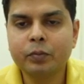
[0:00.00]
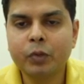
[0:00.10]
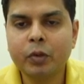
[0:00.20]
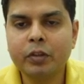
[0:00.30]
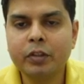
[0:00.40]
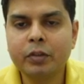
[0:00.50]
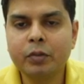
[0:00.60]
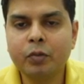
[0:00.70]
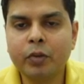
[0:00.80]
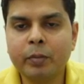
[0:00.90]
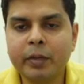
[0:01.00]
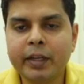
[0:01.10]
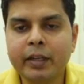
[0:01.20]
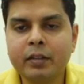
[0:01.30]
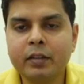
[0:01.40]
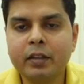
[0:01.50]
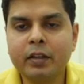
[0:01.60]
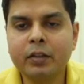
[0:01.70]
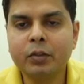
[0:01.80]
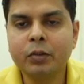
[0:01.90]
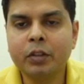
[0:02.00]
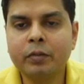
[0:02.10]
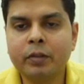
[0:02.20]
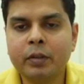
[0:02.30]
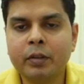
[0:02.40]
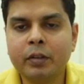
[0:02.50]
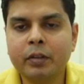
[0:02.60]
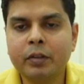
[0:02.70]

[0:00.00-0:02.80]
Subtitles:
because this 1 by x is here, so this will